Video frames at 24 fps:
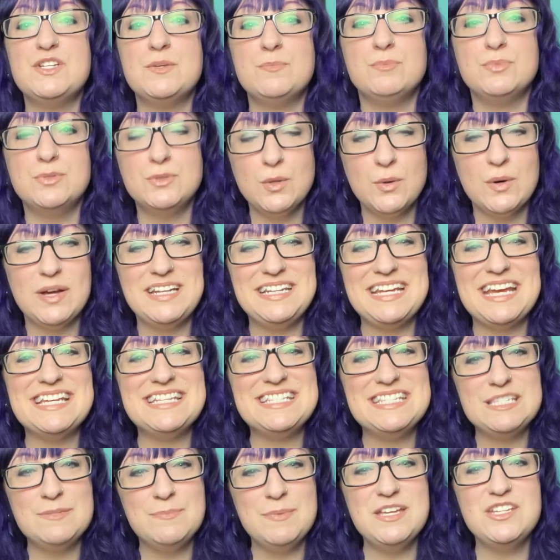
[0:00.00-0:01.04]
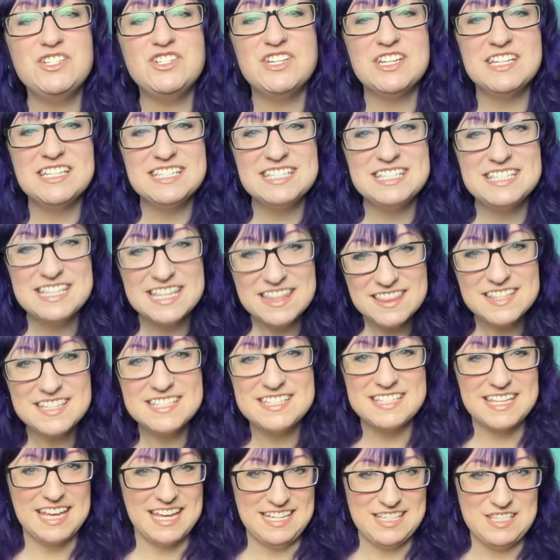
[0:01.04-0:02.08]
employed a speech
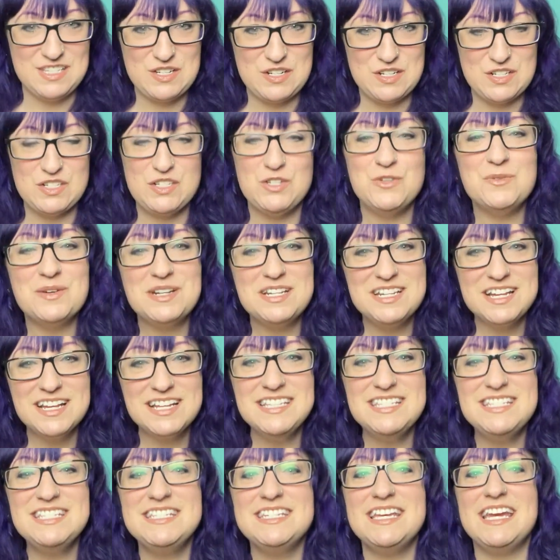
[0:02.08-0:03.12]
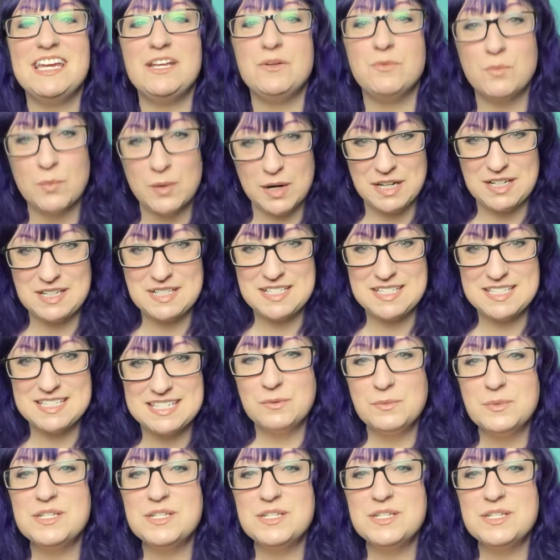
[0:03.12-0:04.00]
synthesizer to enunciate words,